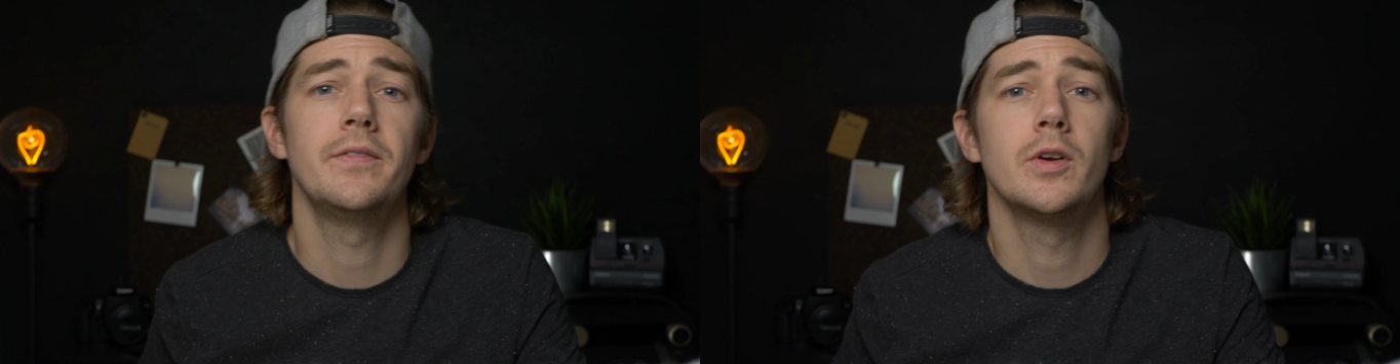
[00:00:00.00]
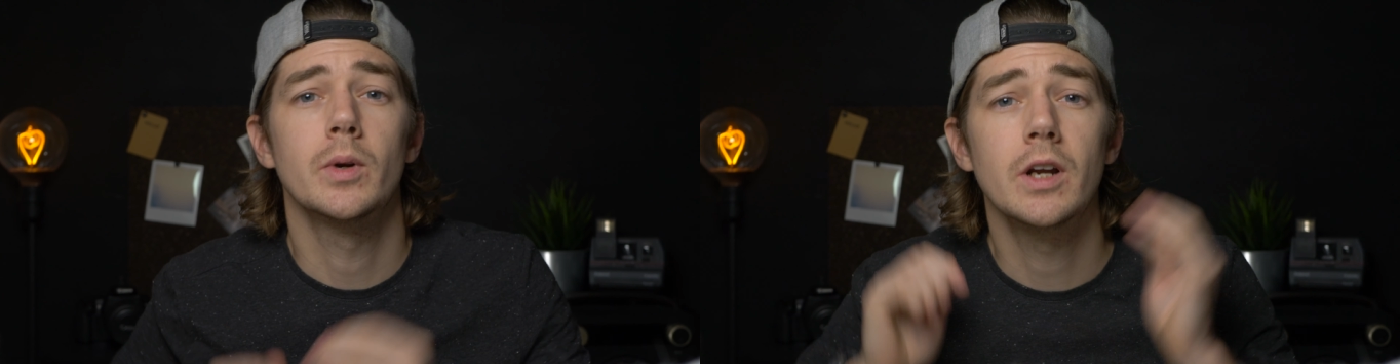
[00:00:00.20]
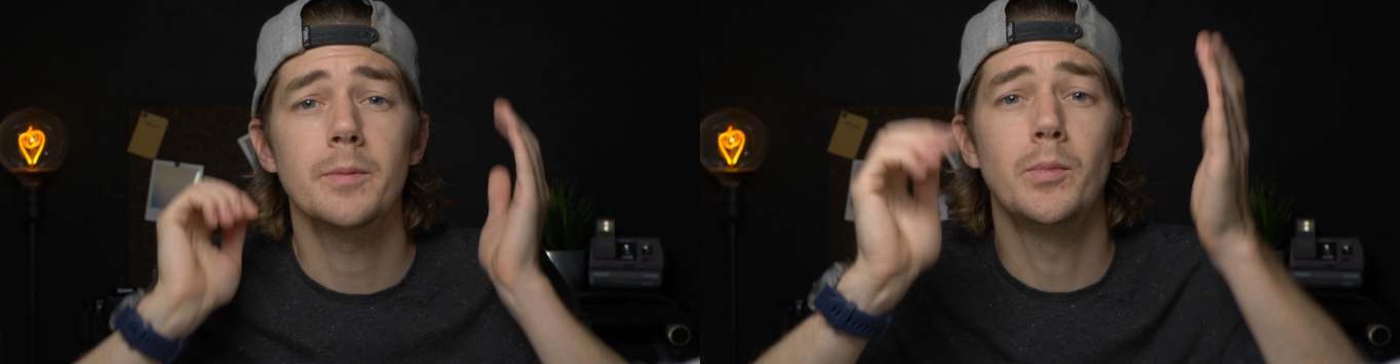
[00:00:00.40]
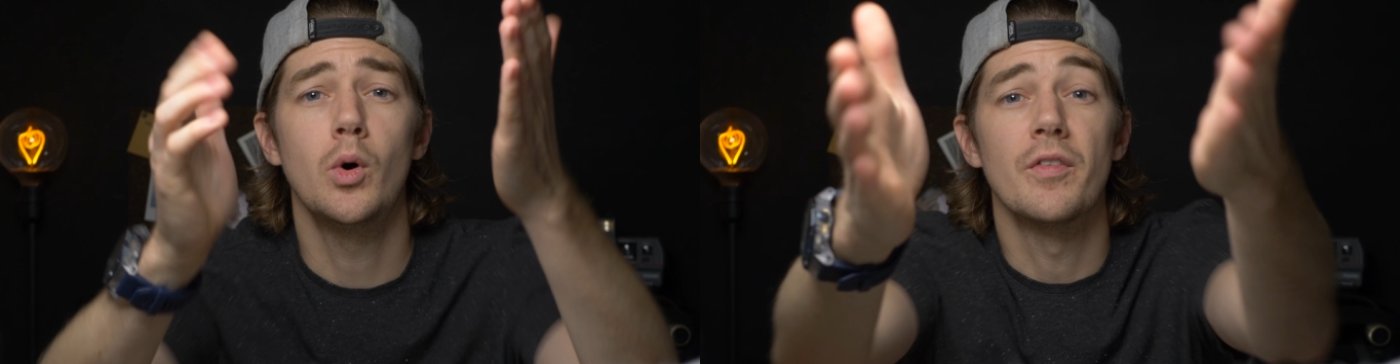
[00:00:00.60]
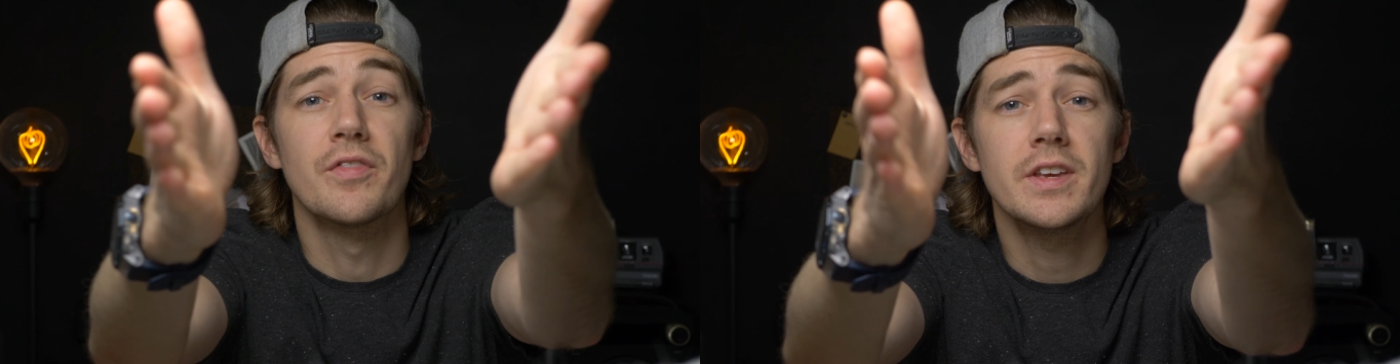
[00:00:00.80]
If you would like
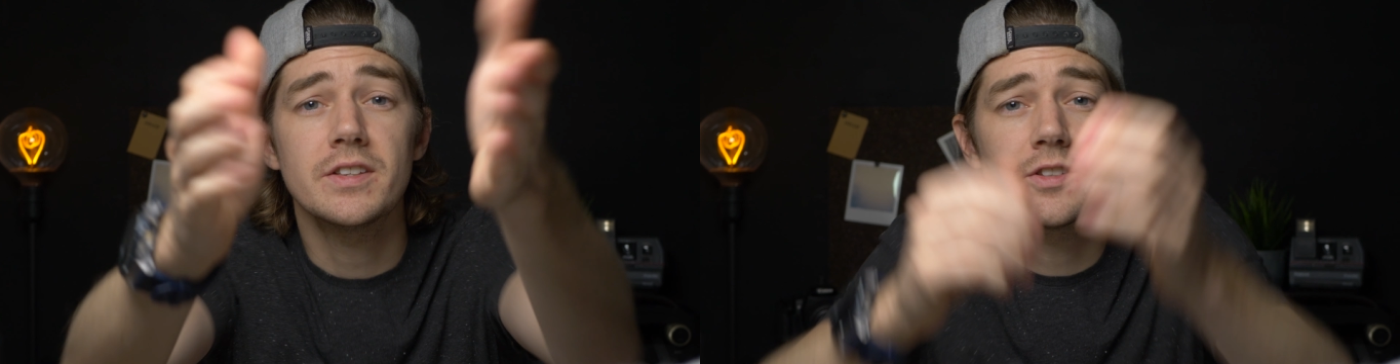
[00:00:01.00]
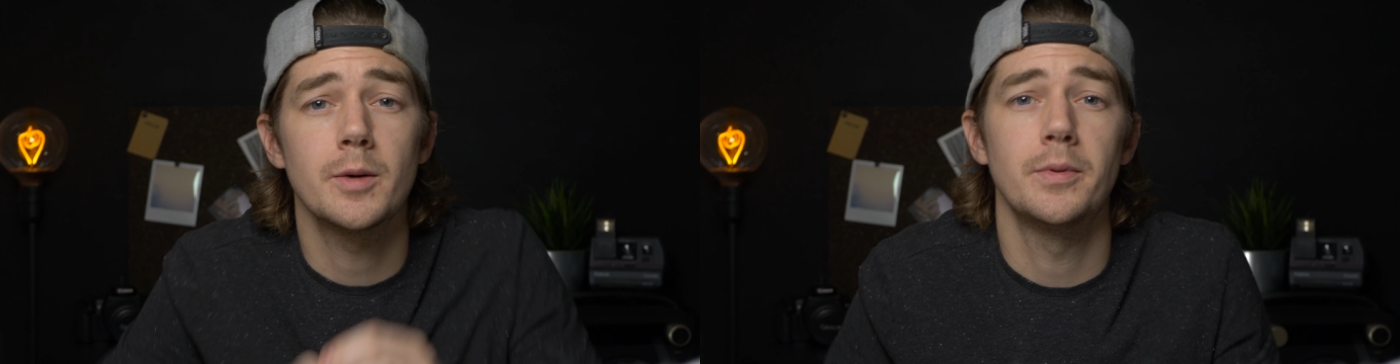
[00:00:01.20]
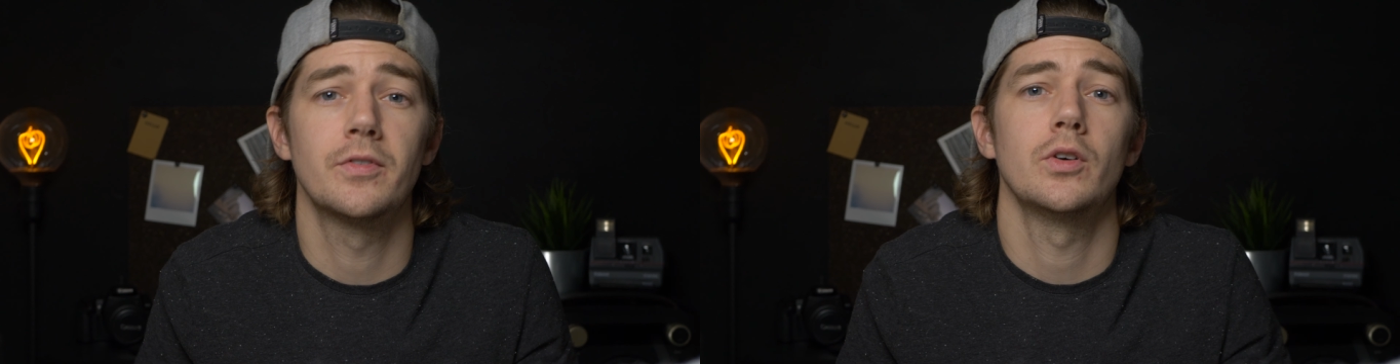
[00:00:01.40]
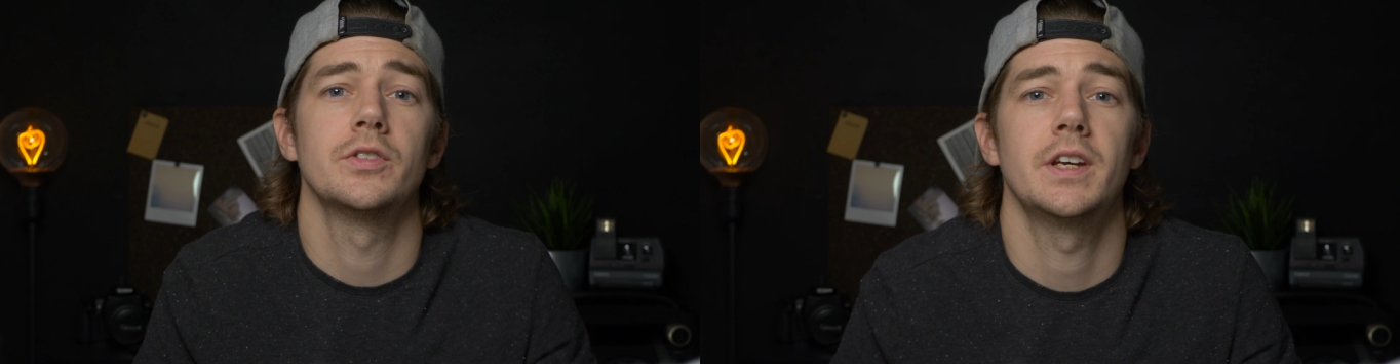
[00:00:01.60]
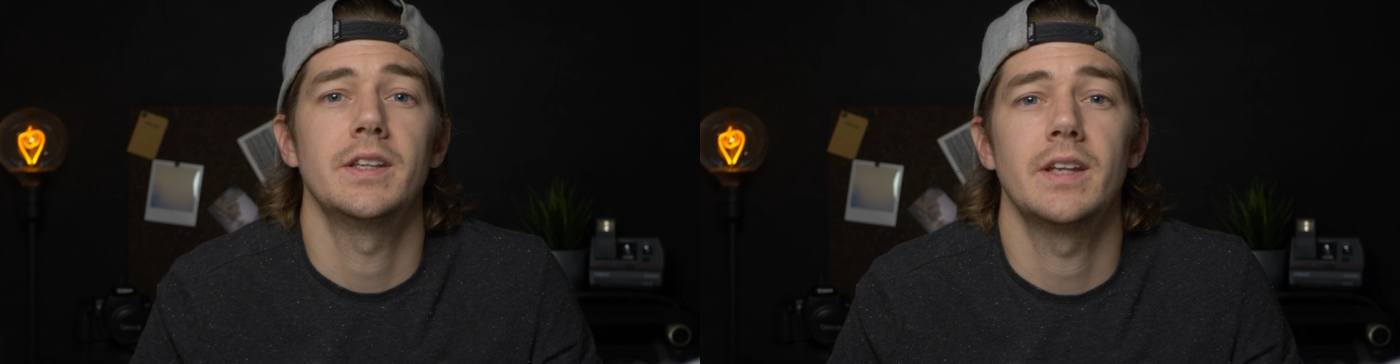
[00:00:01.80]
more of this type of content,